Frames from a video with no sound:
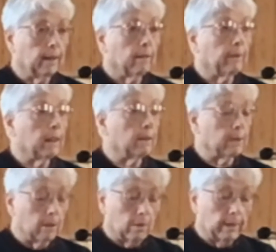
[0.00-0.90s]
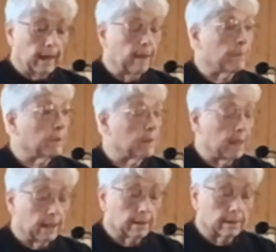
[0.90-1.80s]
We all know what happens
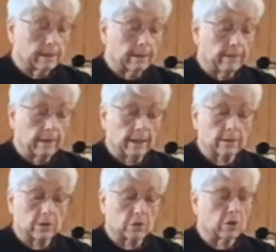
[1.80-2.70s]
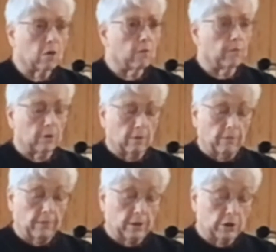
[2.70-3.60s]
next. The nets are so full of
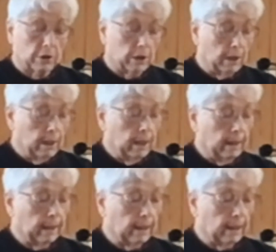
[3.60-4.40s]
fish that